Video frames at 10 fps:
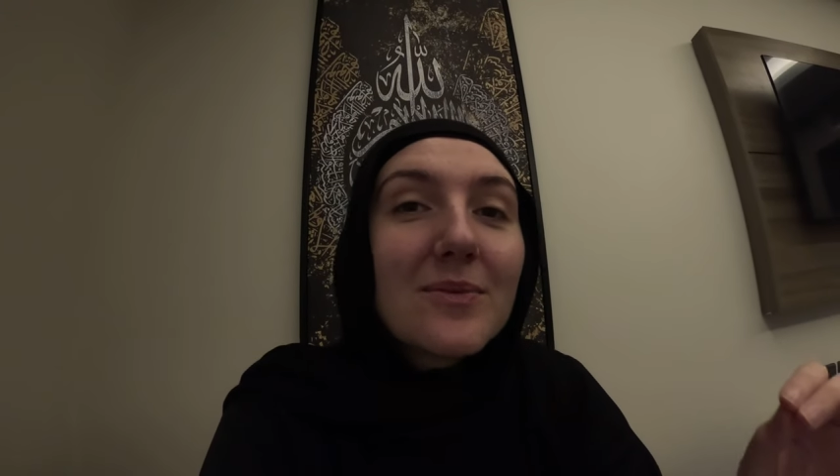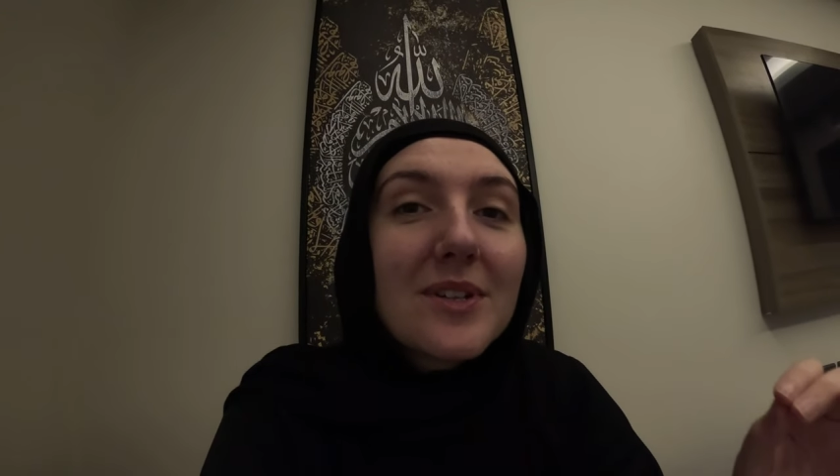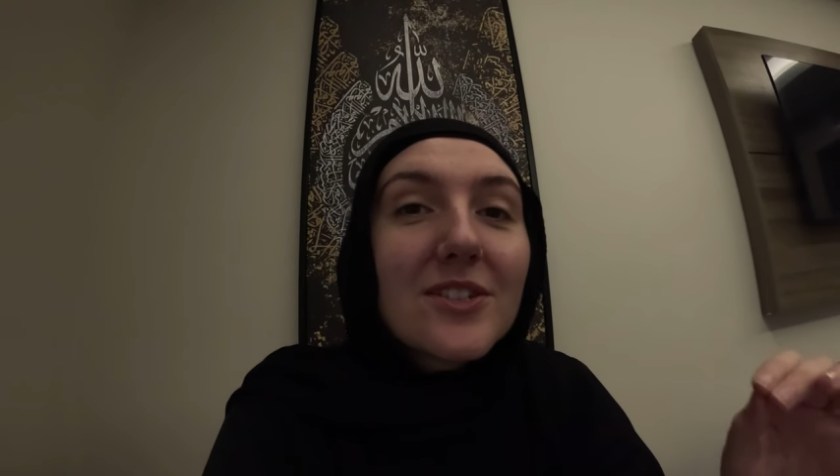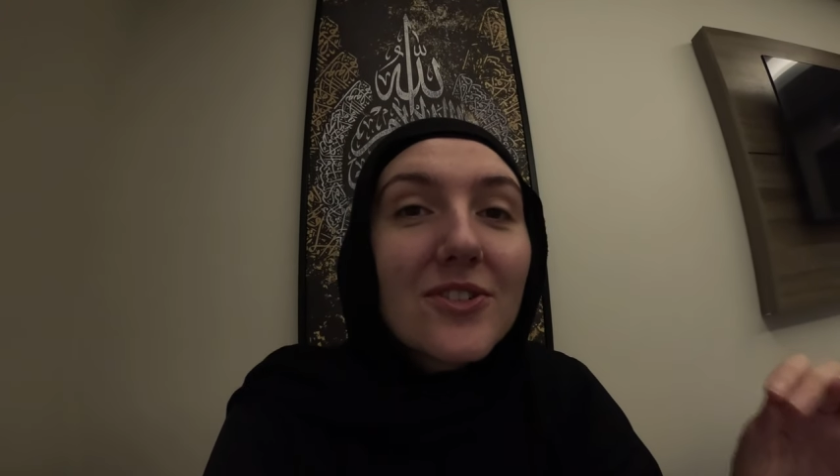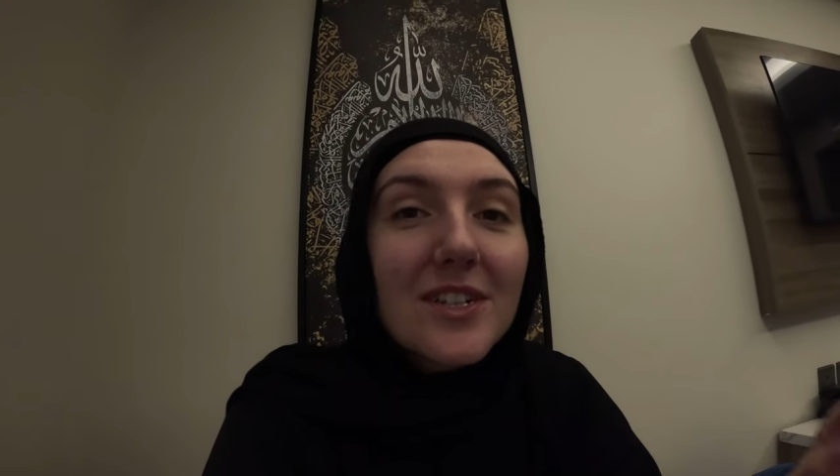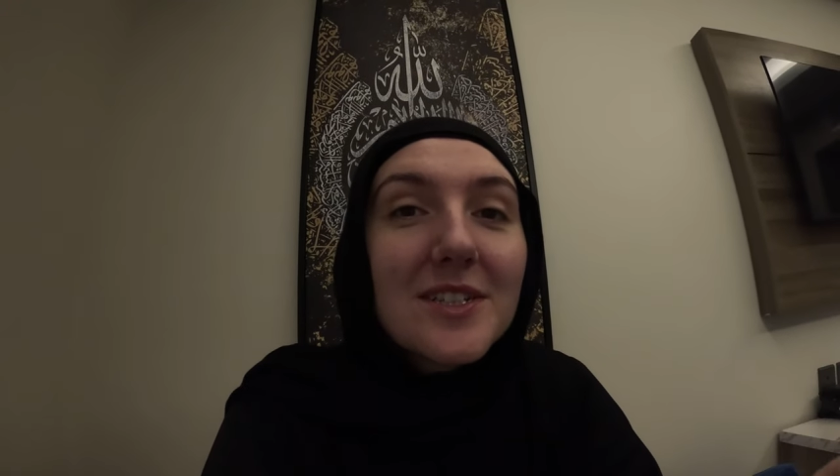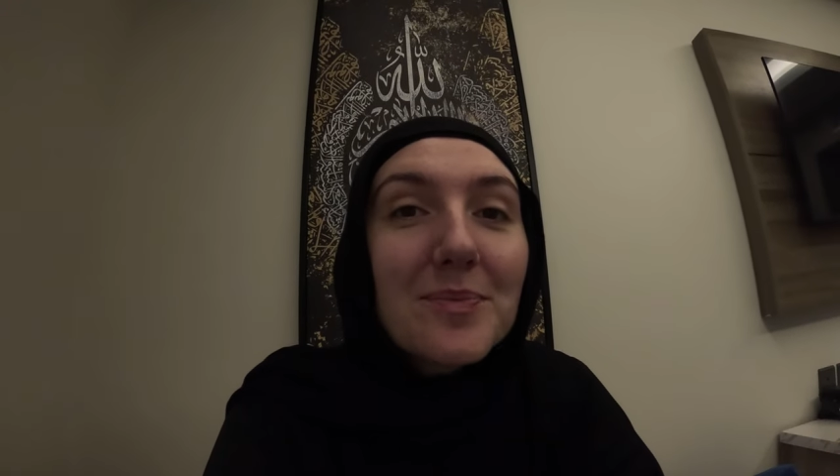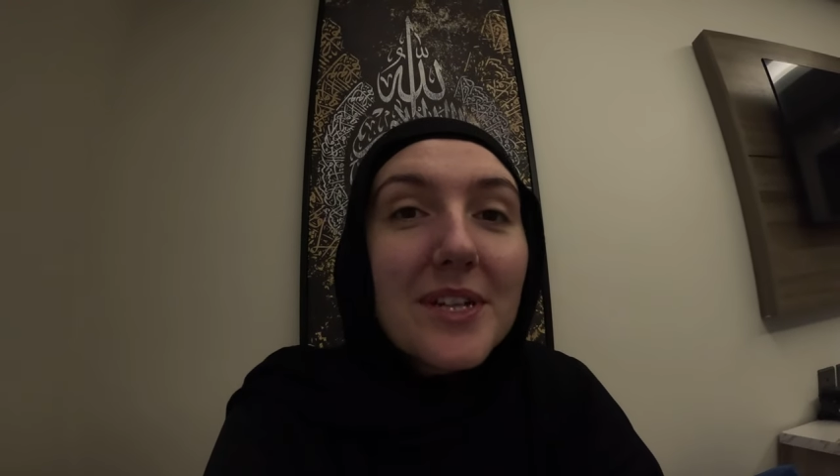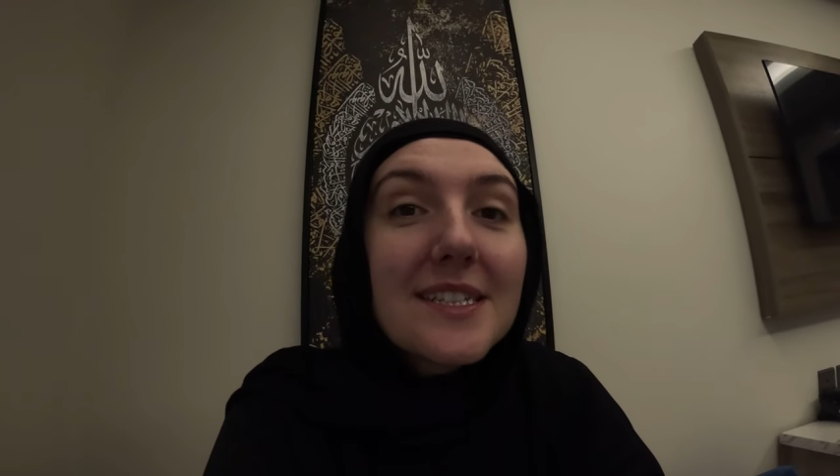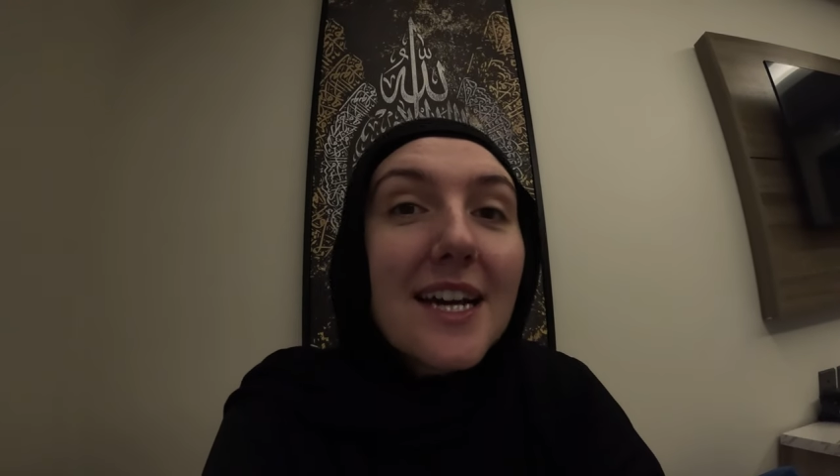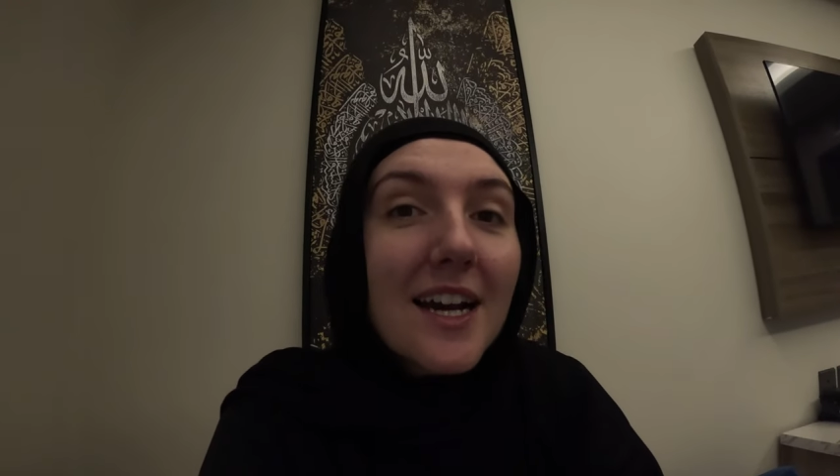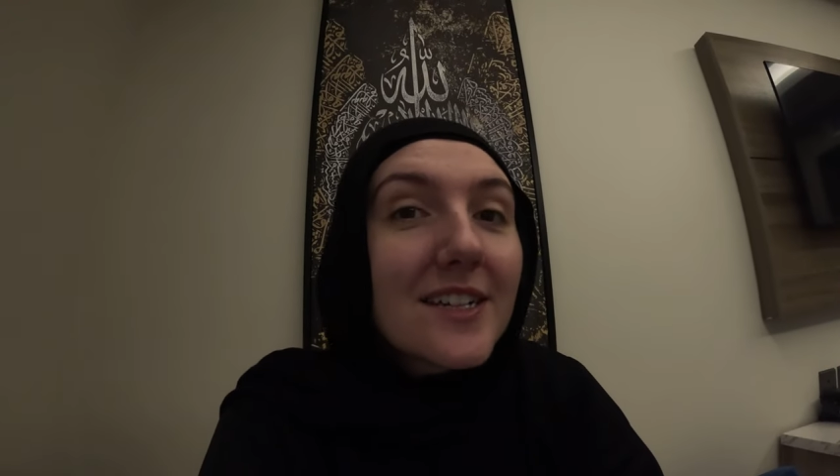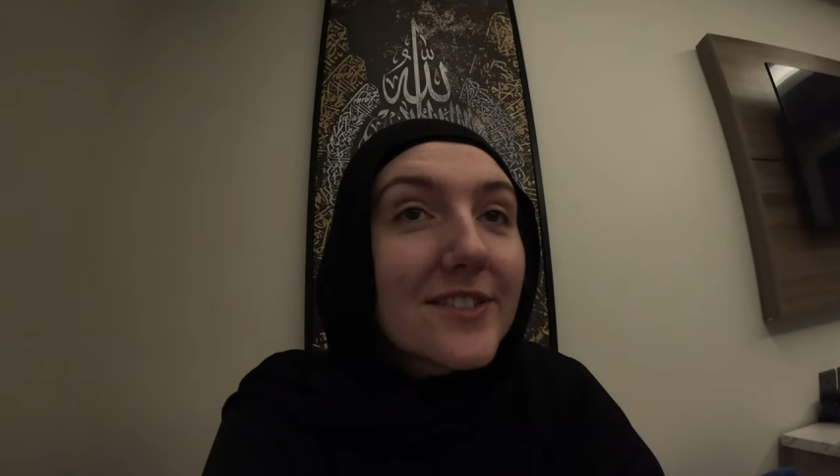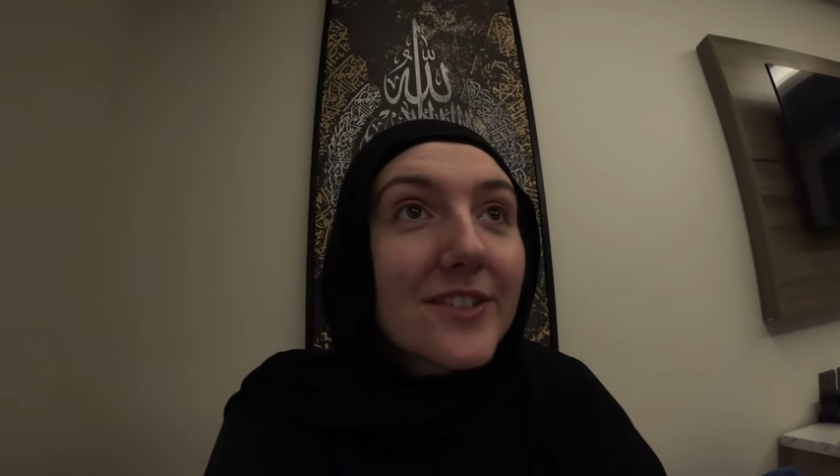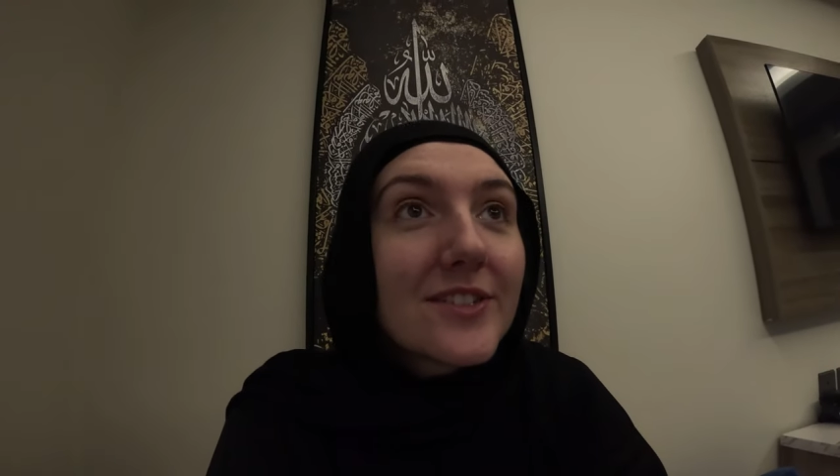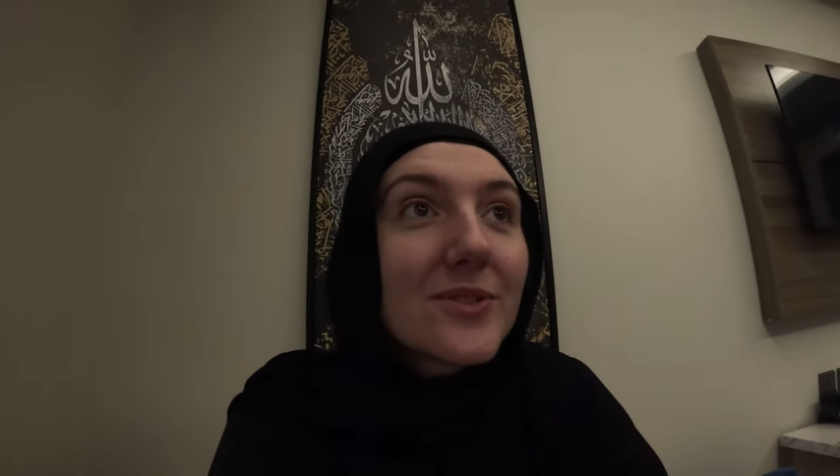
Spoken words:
we had already prayed Asr,